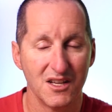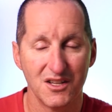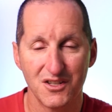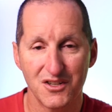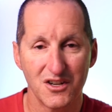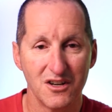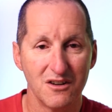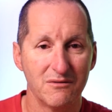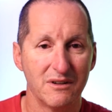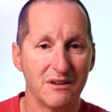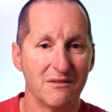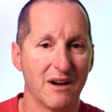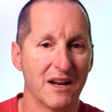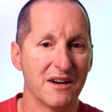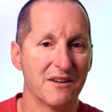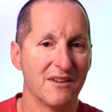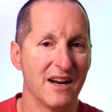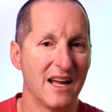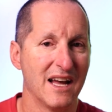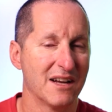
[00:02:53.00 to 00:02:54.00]
So we run
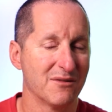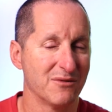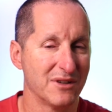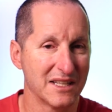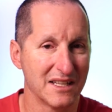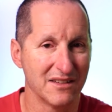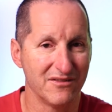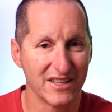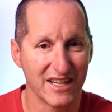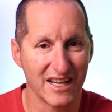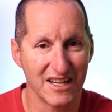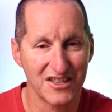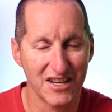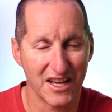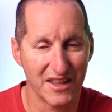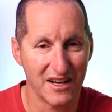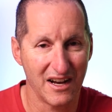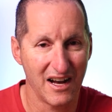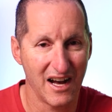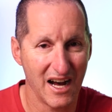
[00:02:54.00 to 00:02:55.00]
around, we're giving each
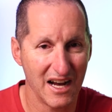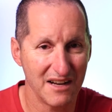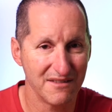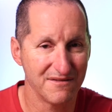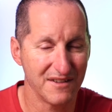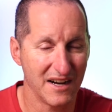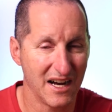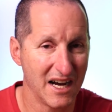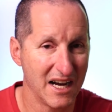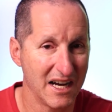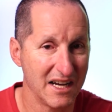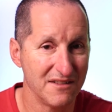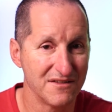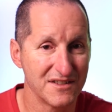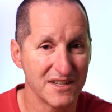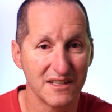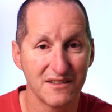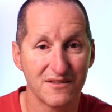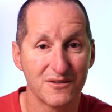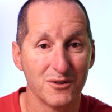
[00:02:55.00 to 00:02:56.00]
other high fives,
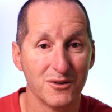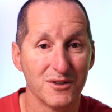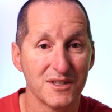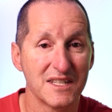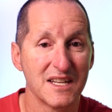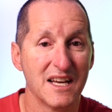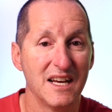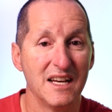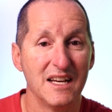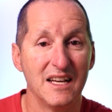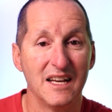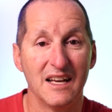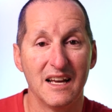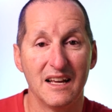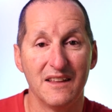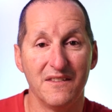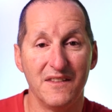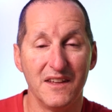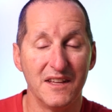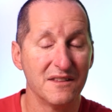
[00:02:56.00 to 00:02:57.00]
and of course,
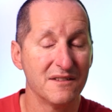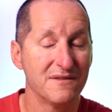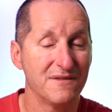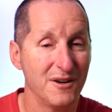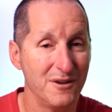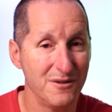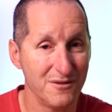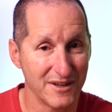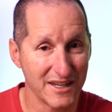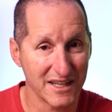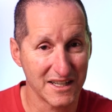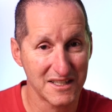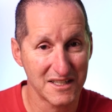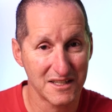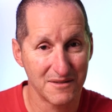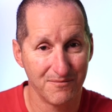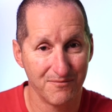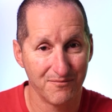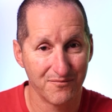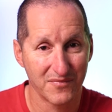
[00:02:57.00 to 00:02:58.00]
then the phone
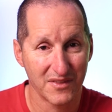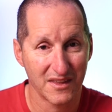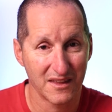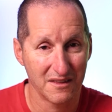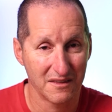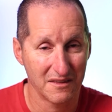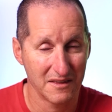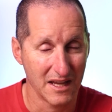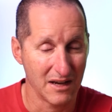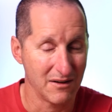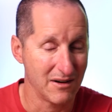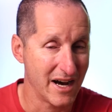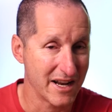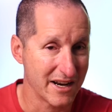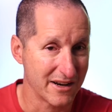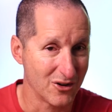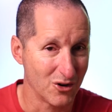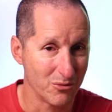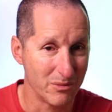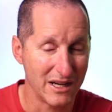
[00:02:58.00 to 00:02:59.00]
rings. Now, I
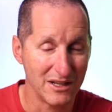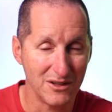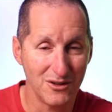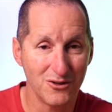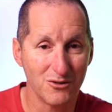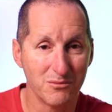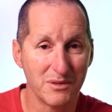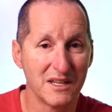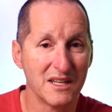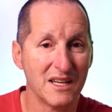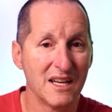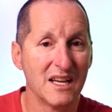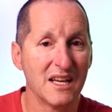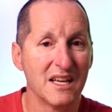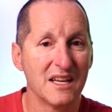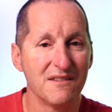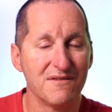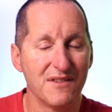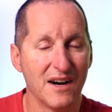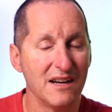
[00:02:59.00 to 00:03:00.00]
don't know about you, but
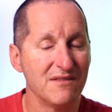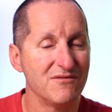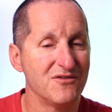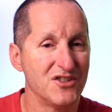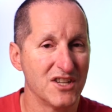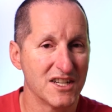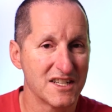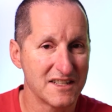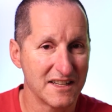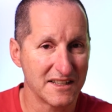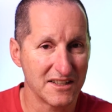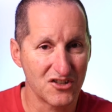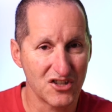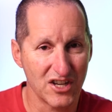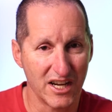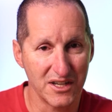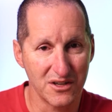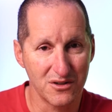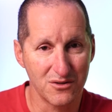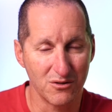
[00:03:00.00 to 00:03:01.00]
if I've just done a
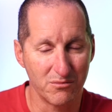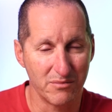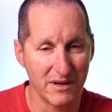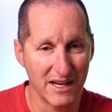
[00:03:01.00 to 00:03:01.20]
change to a